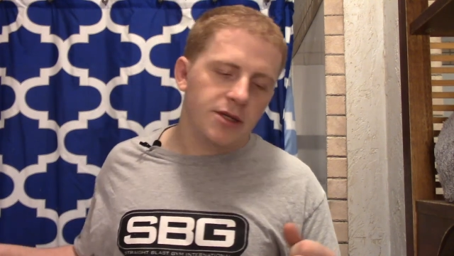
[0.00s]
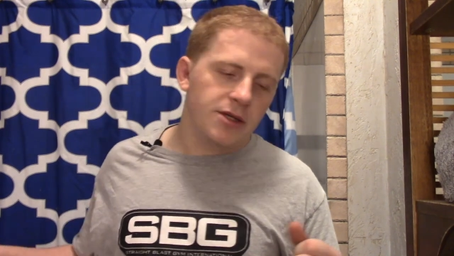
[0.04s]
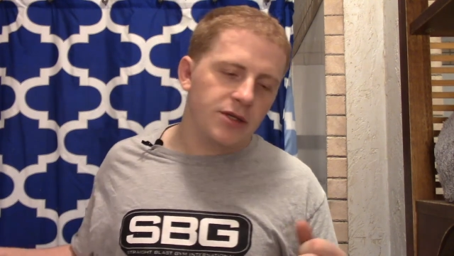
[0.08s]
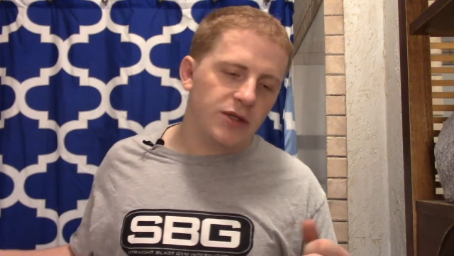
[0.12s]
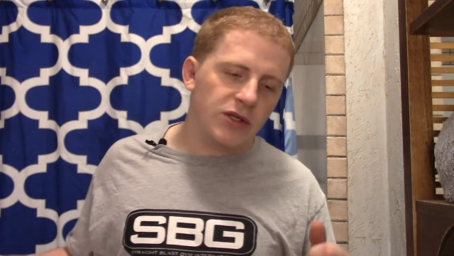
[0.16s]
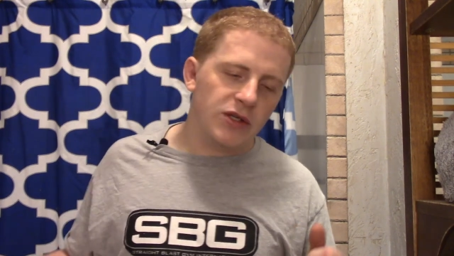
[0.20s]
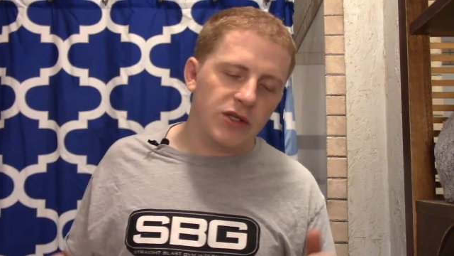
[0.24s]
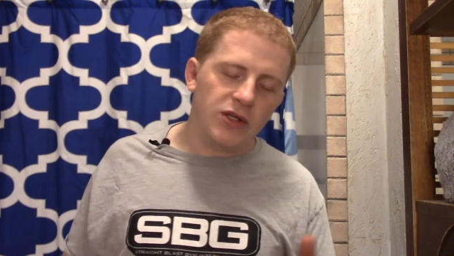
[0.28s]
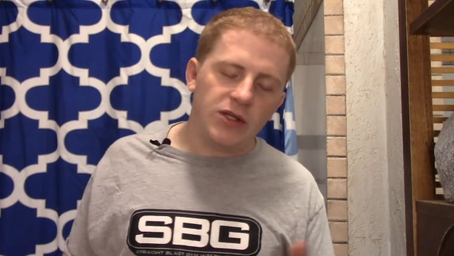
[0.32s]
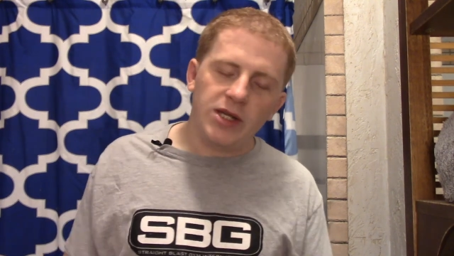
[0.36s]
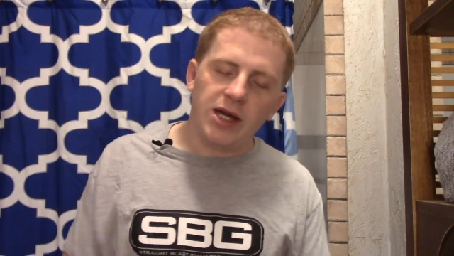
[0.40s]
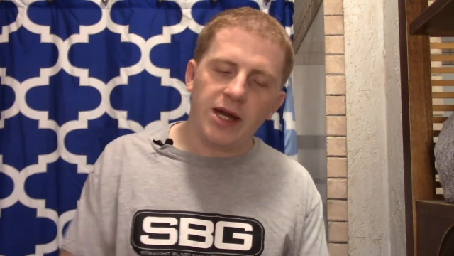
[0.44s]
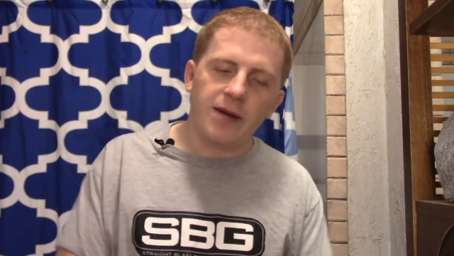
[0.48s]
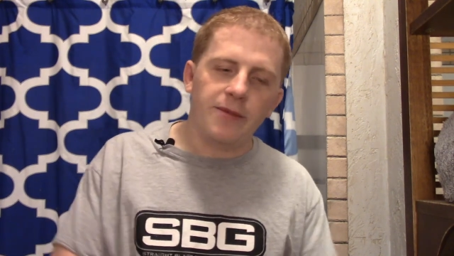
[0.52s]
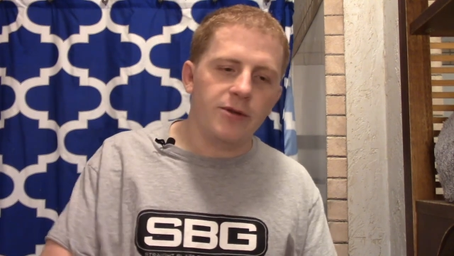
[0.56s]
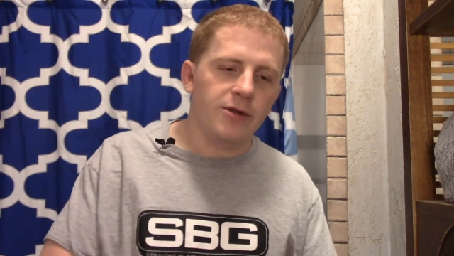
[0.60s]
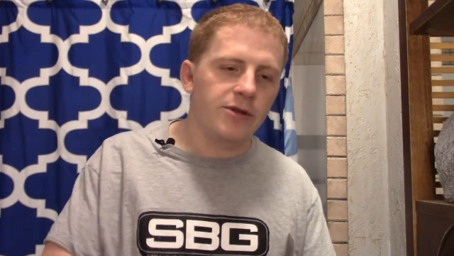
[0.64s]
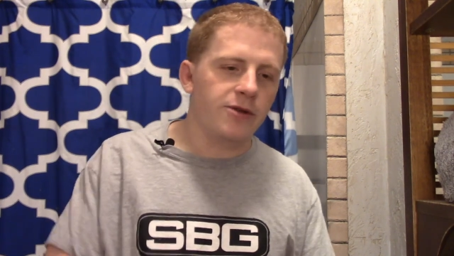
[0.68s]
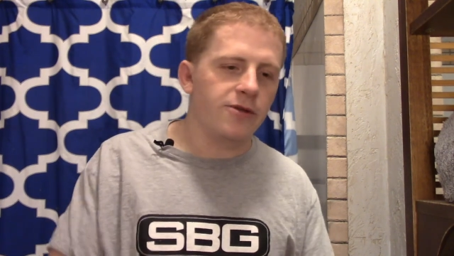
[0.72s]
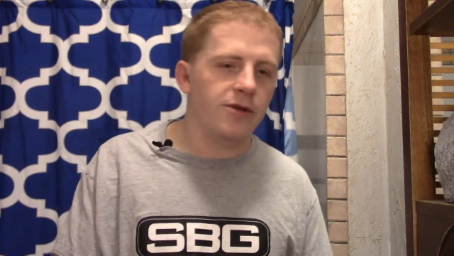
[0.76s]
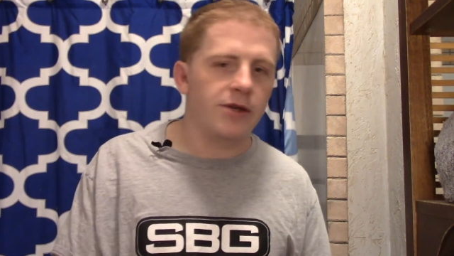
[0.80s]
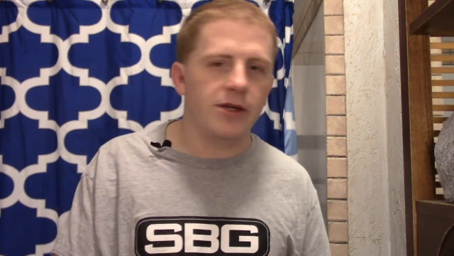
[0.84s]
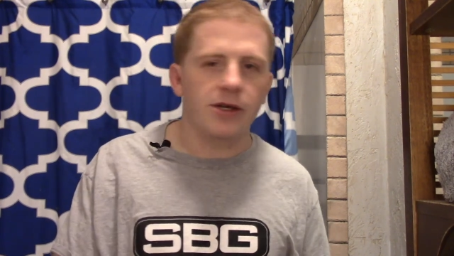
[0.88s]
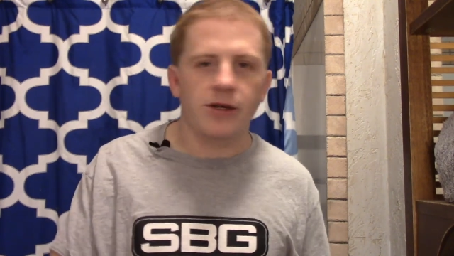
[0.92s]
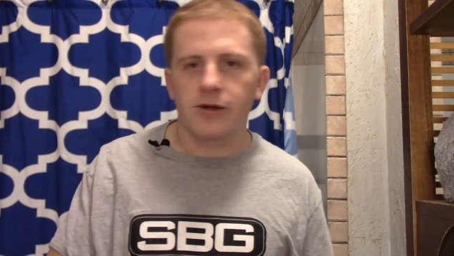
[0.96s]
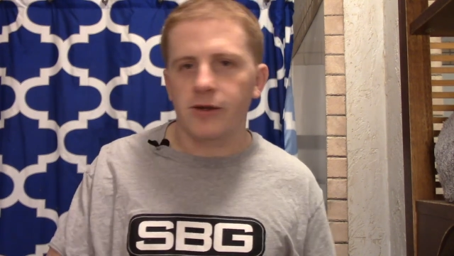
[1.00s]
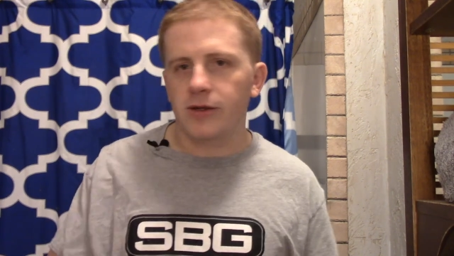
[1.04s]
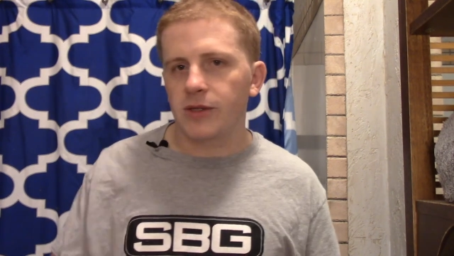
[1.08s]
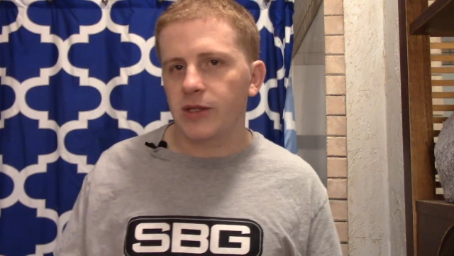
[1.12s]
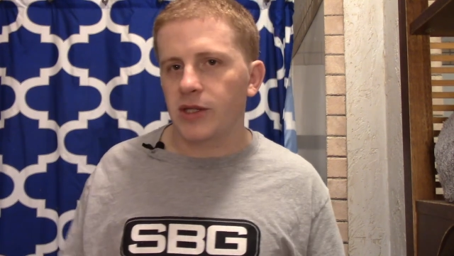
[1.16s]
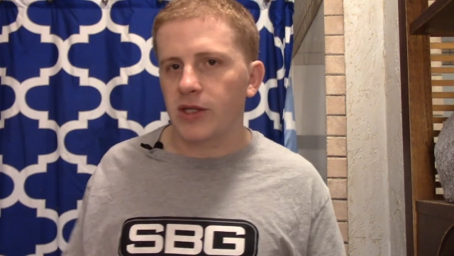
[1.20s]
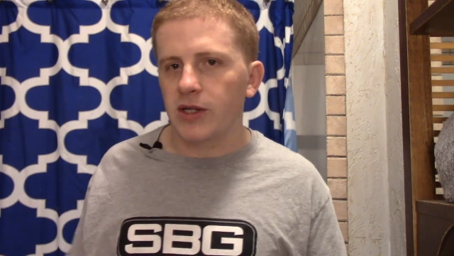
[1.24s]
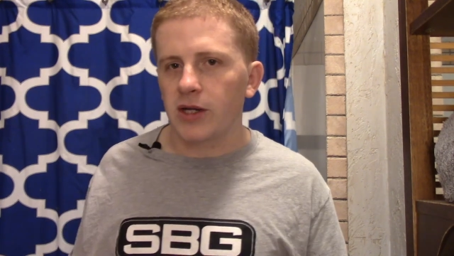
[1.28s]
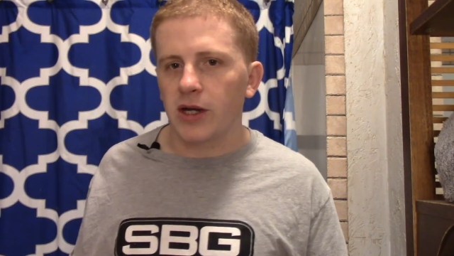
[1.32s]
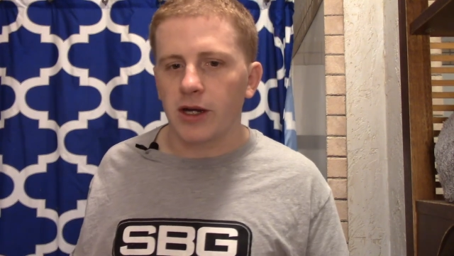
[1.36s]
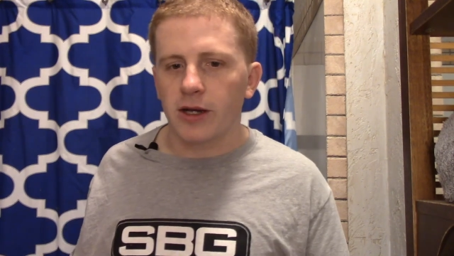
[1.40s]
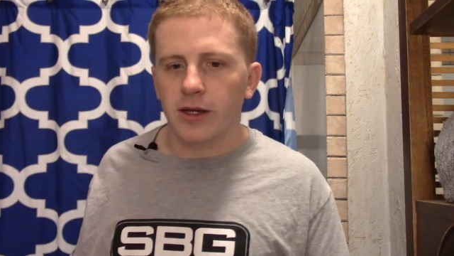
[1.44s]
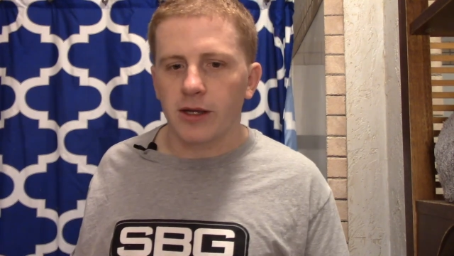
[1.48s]
stab it in your ear, and
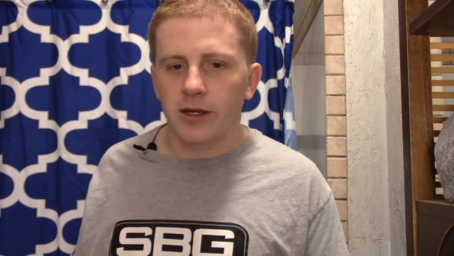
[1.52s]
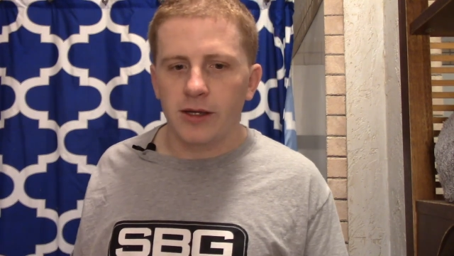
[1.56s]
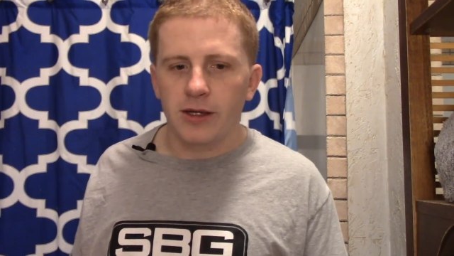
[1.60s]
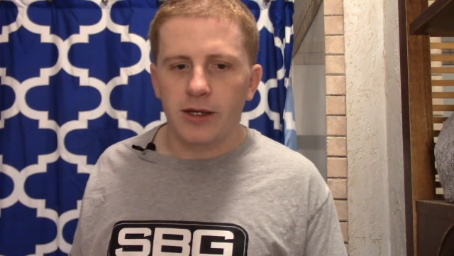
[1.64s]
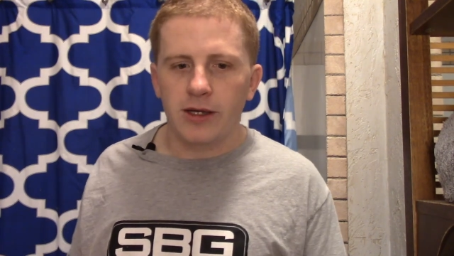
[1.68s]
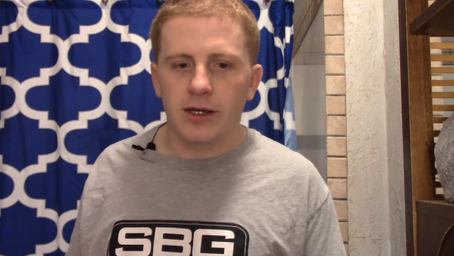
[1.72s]
suck.